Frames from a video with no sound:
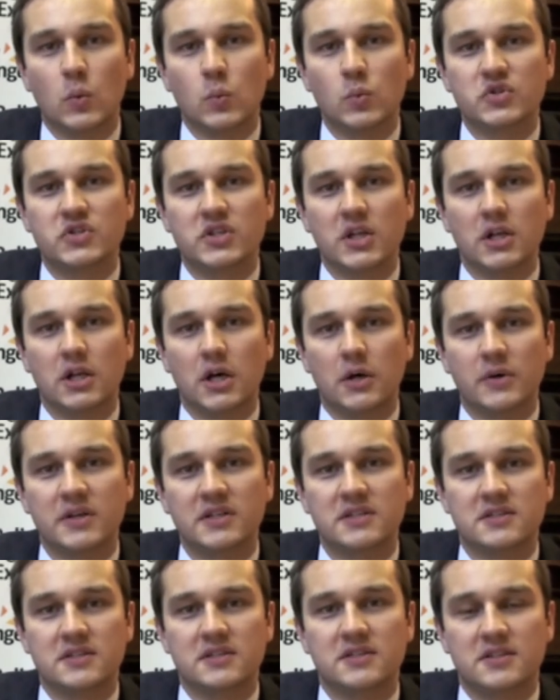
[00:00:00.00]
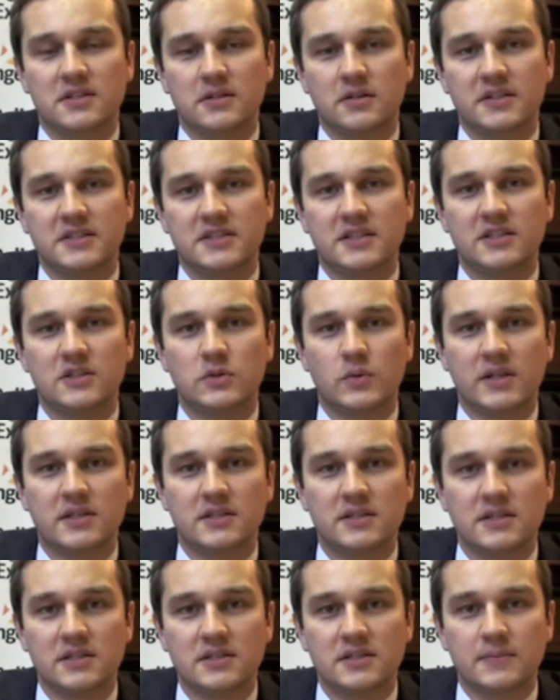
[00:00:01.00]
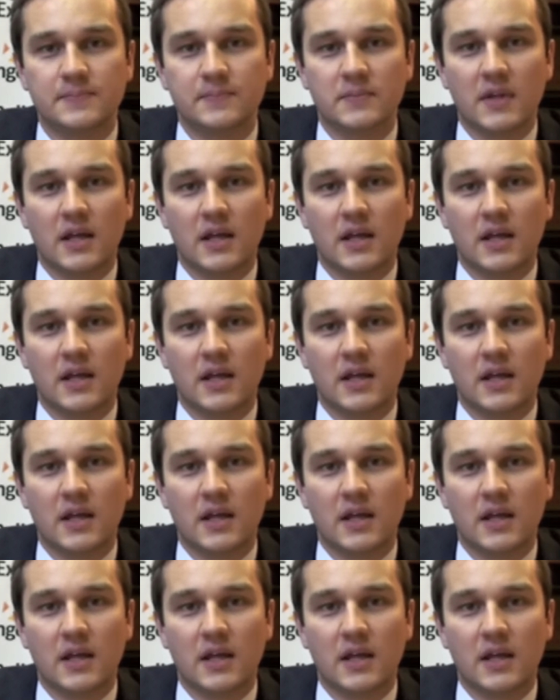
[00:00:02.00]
was the lowest since the 1920s.